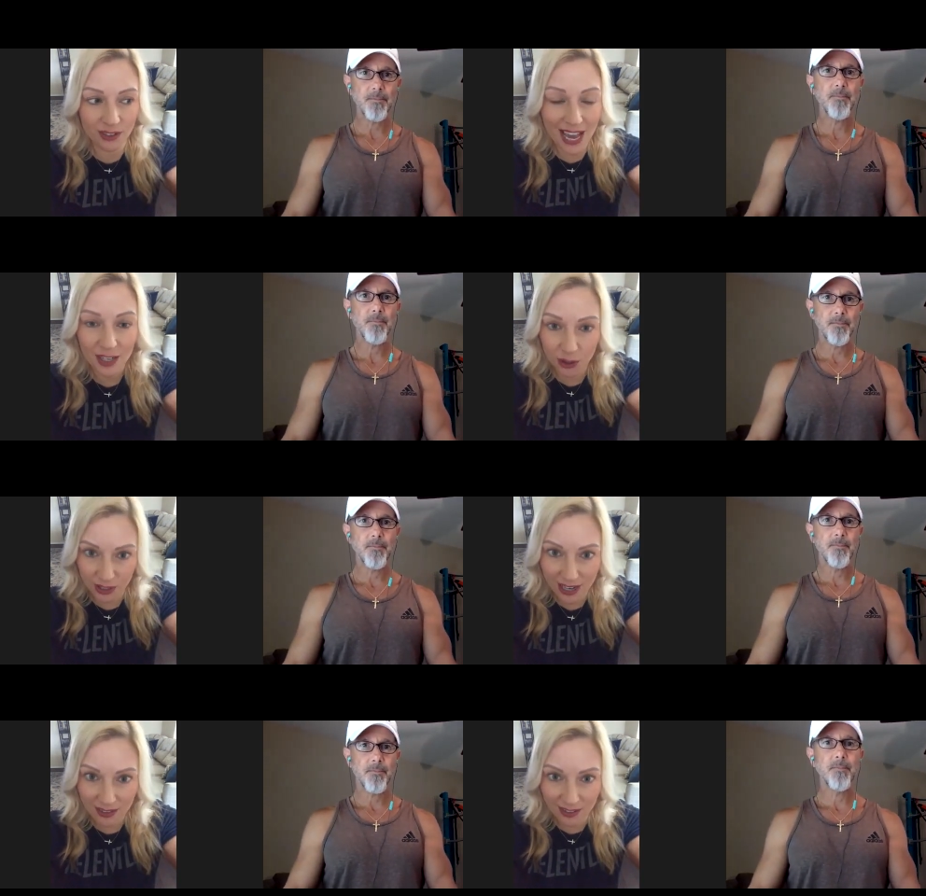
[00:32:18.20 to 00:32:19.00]

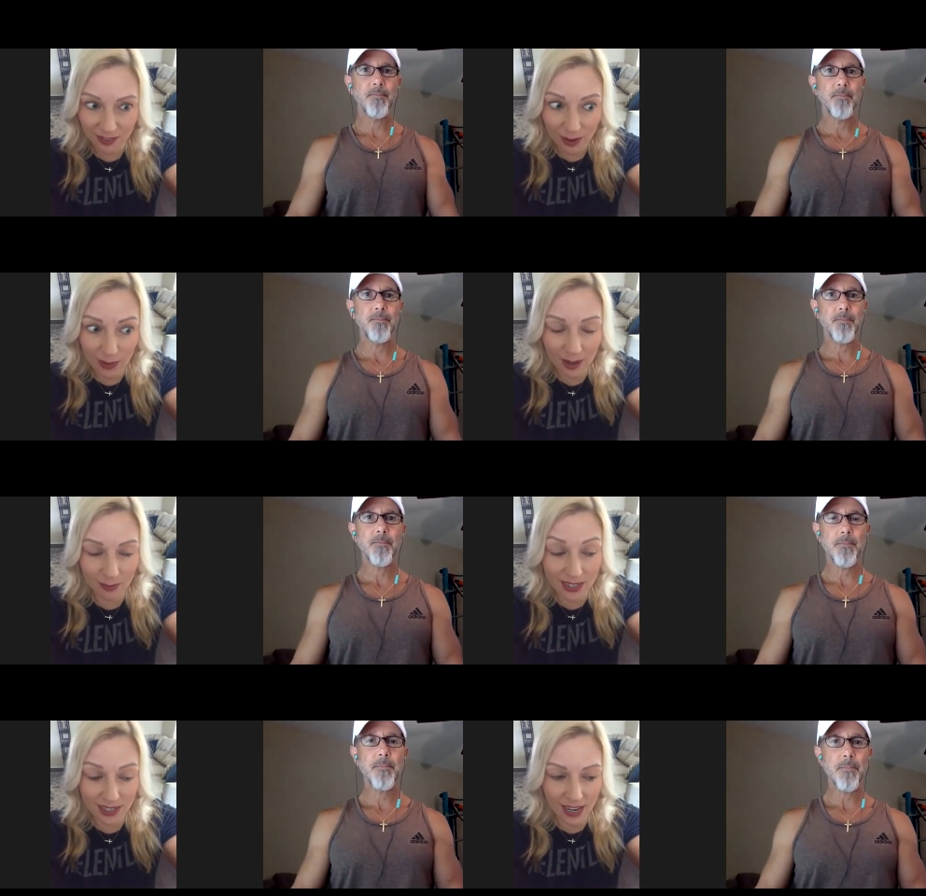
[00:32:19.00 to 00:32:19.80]
Speaker 1: exercises, if I'm not
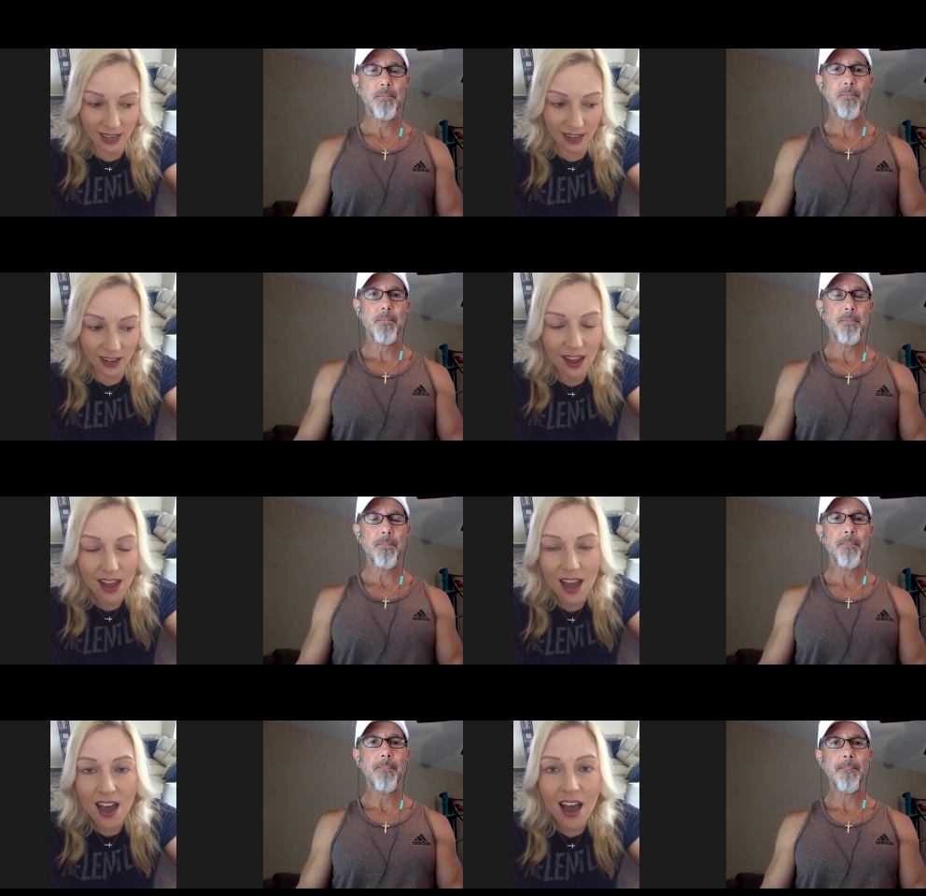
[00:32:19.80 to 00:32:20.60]
mistaken.
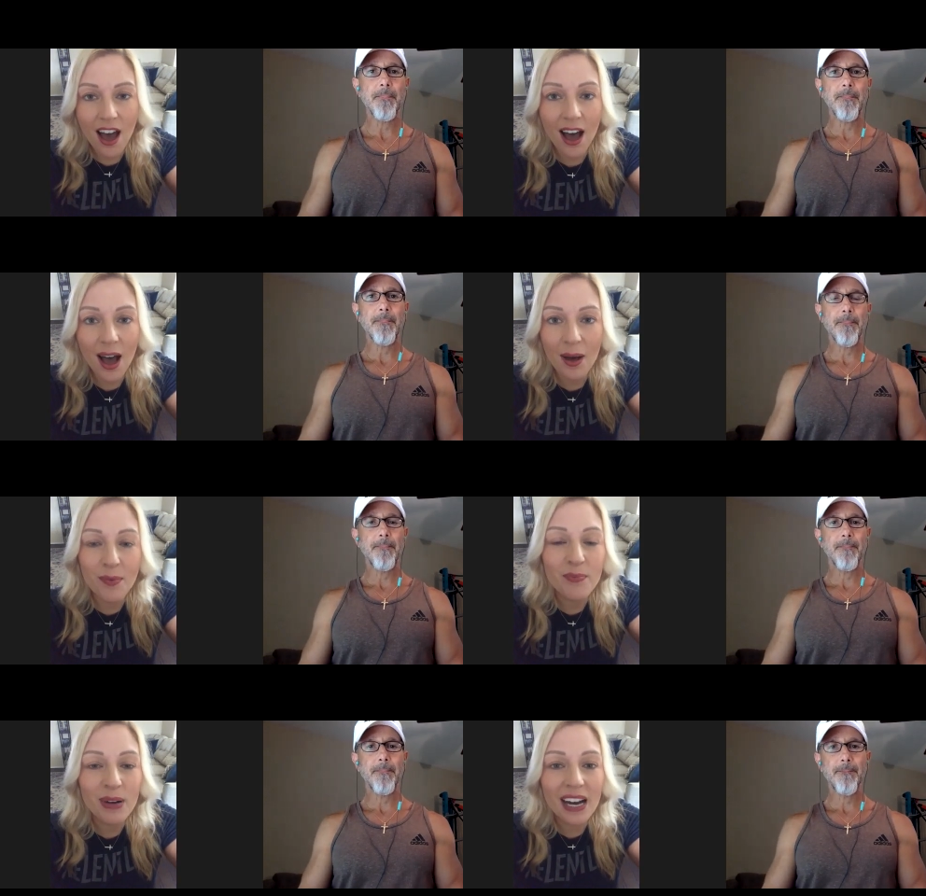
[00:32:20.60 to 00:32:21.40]
Mm-hmm.
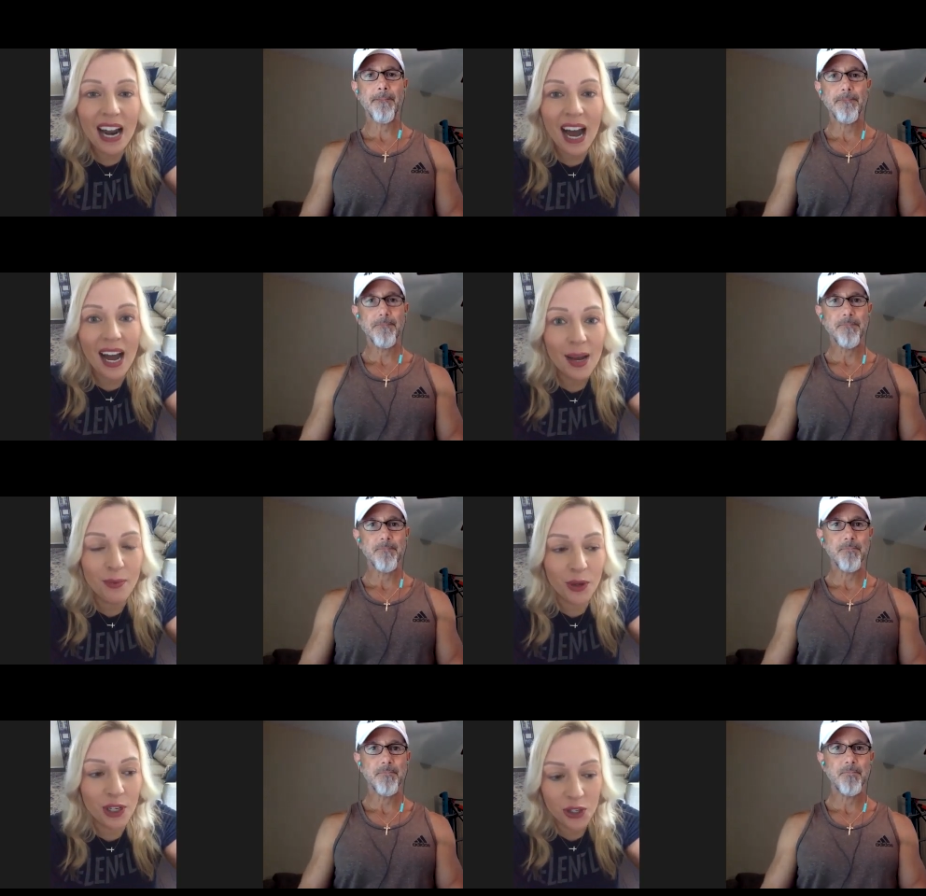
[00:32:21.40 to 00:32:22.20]
Um, but I'm
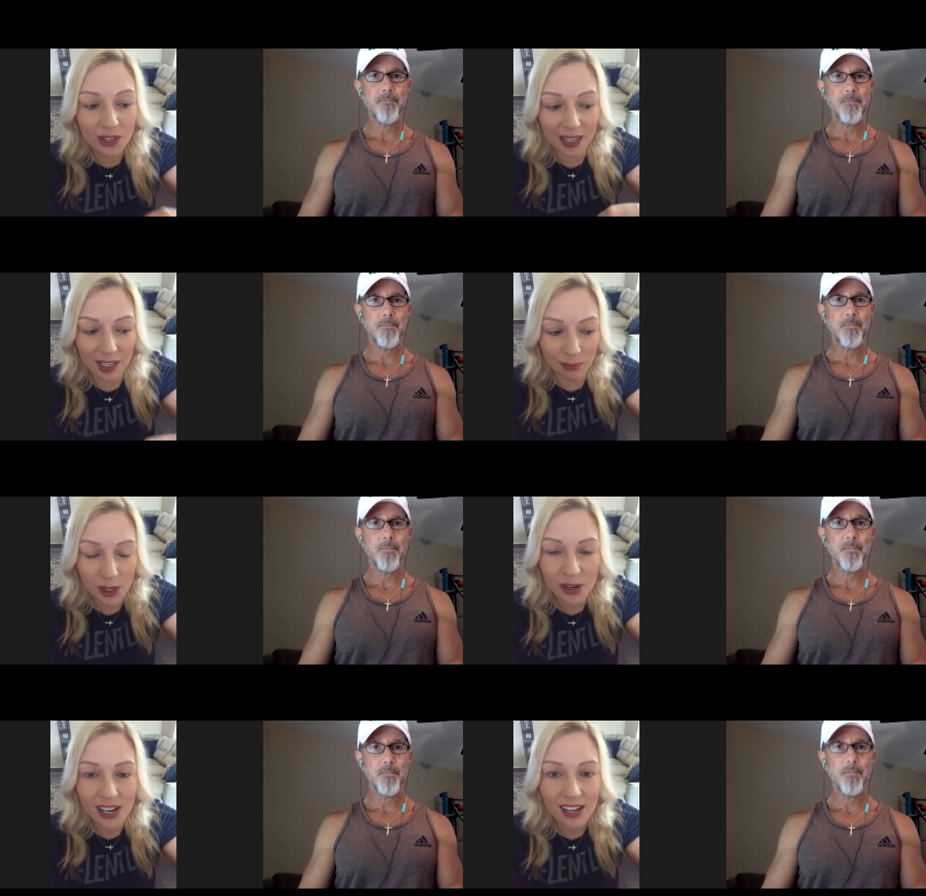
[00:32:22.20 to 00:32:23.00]
going to do naked
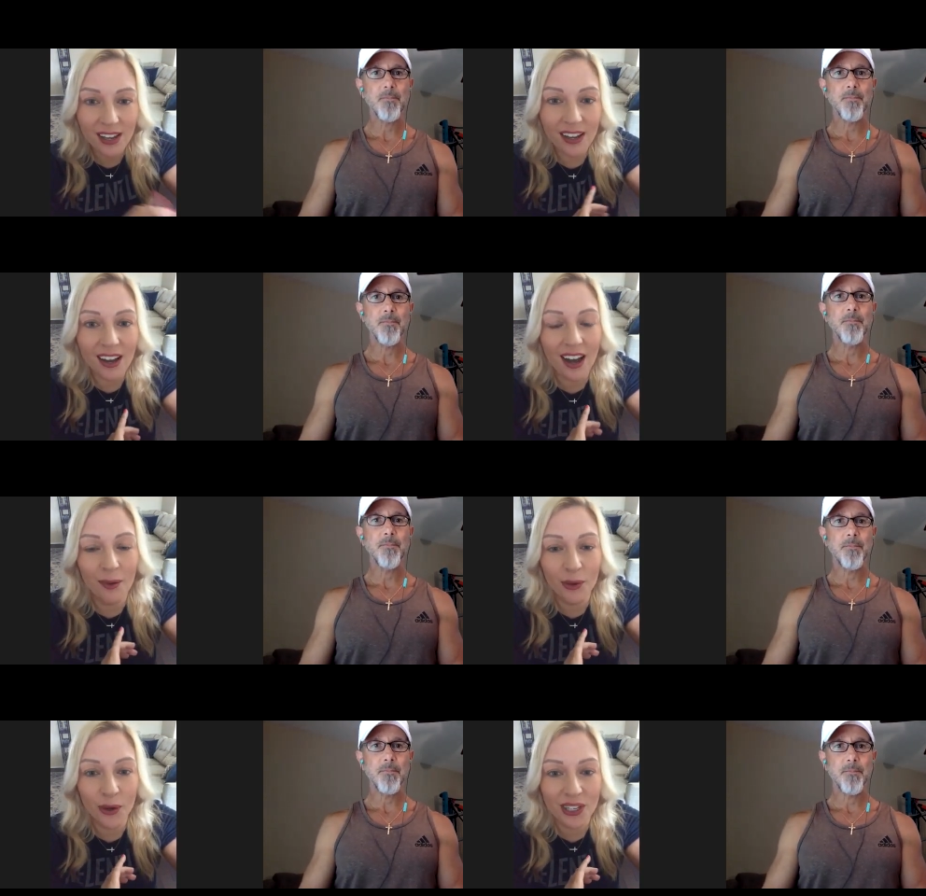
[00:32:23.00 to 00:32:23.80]
beauty. I'm
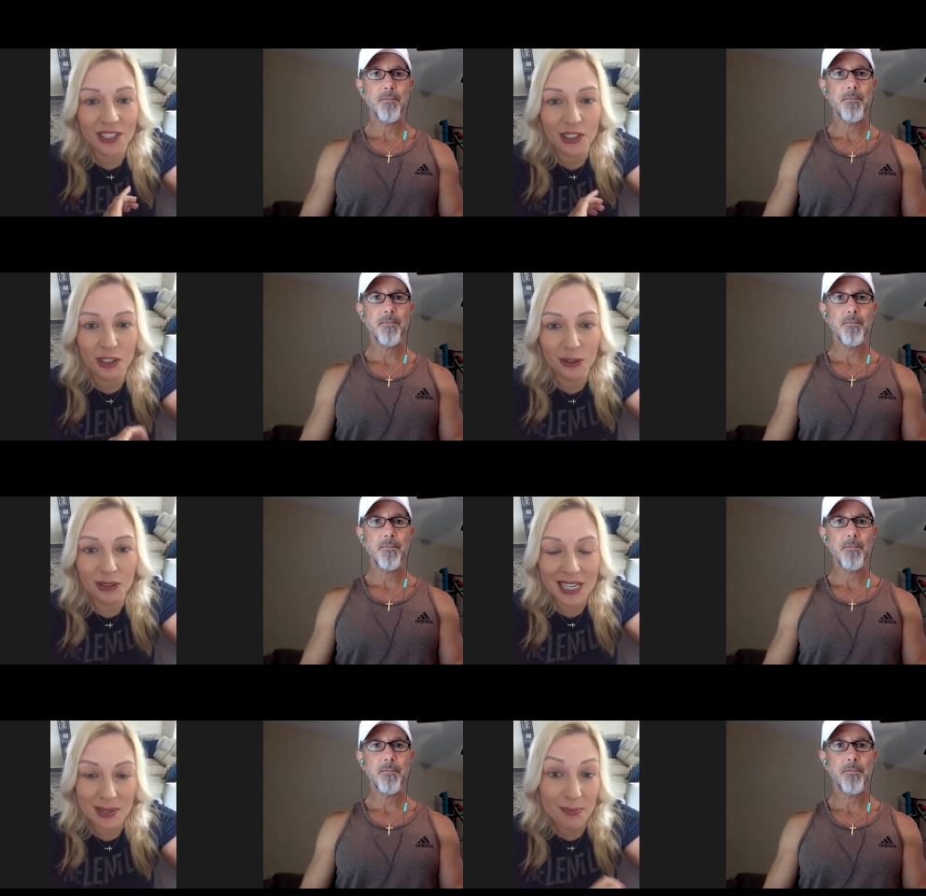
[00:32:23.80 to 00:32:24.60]
going to
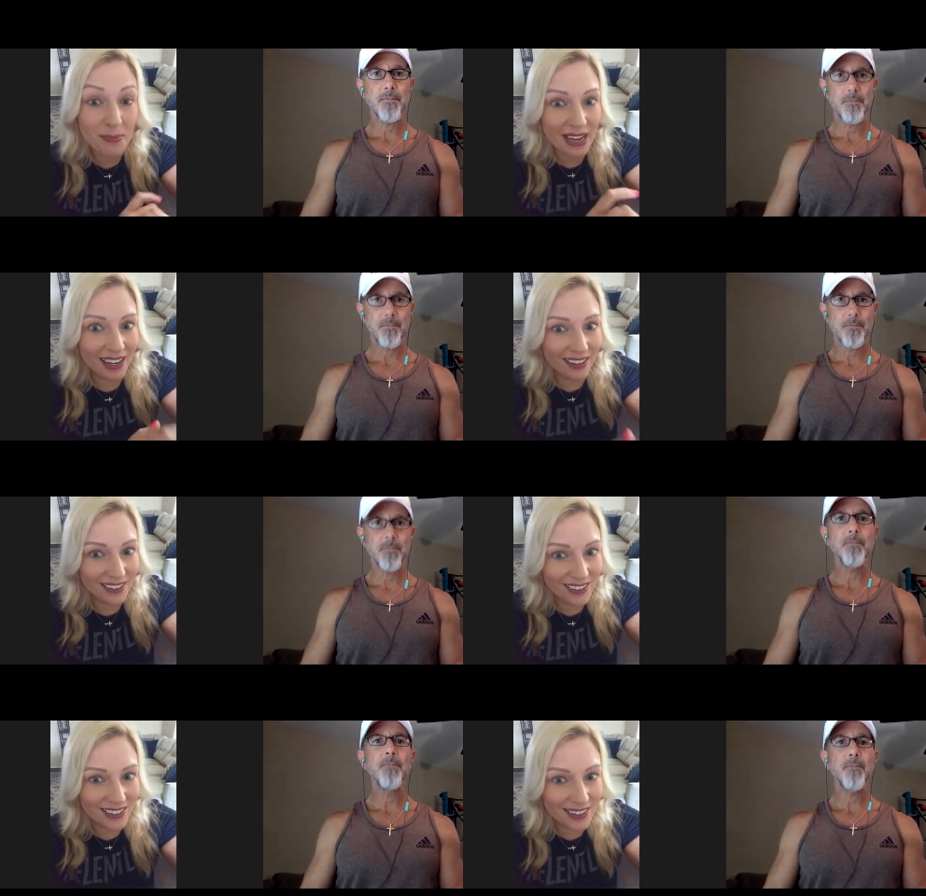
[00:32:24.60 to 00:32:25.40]
get some
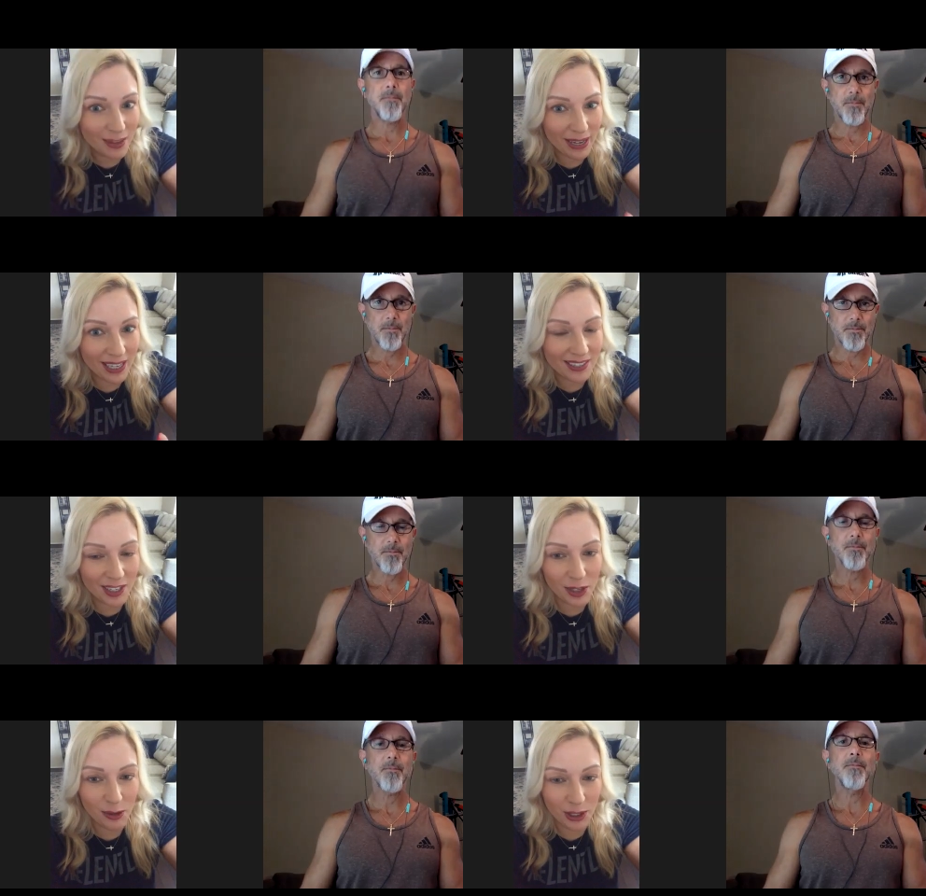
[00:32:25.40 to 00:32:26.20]
bands, the bands that
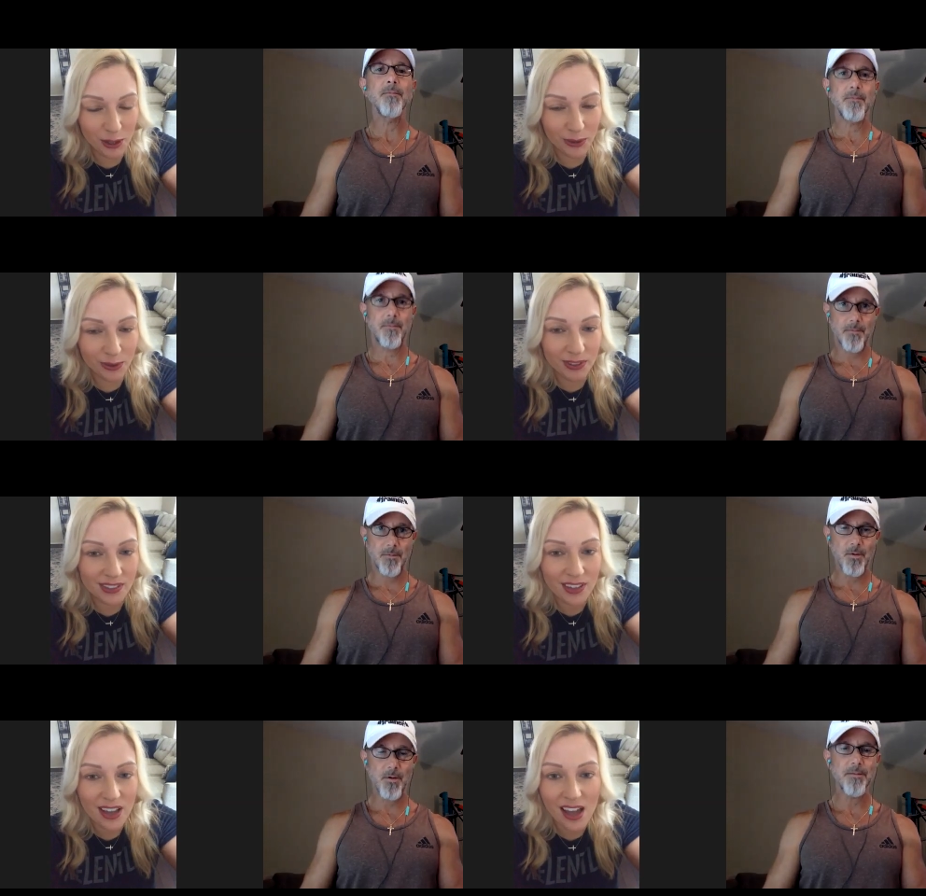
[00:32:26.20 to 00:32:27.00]
you use.
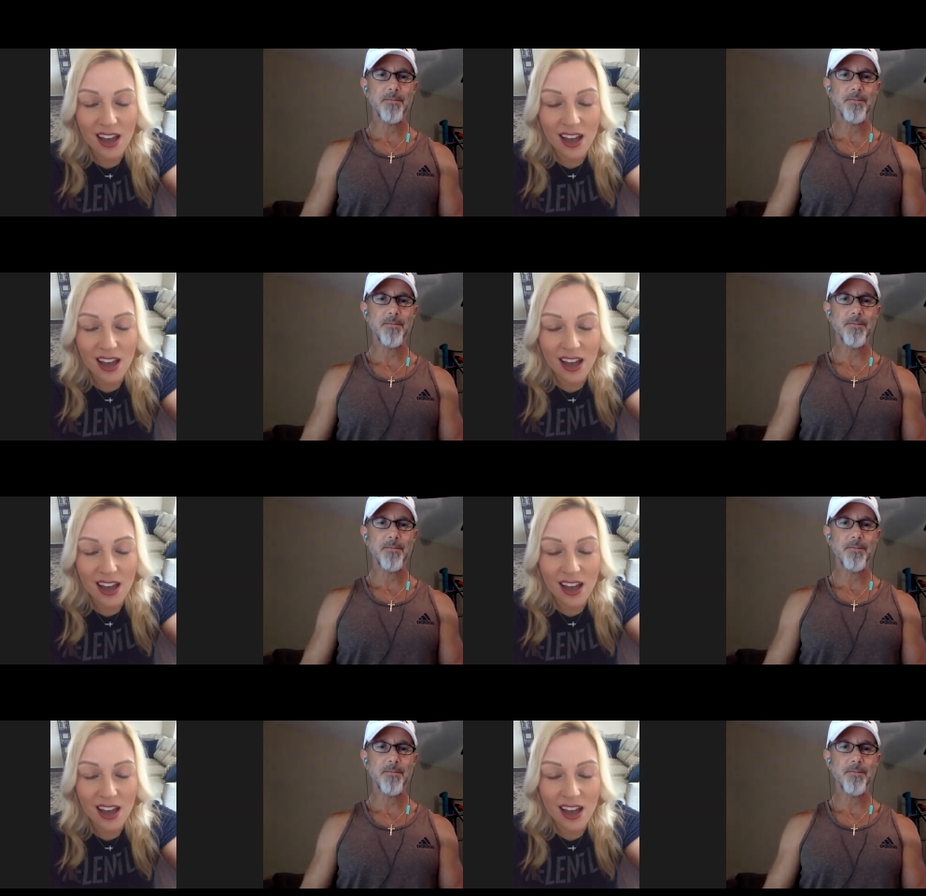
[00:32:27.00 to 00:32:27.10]
Good.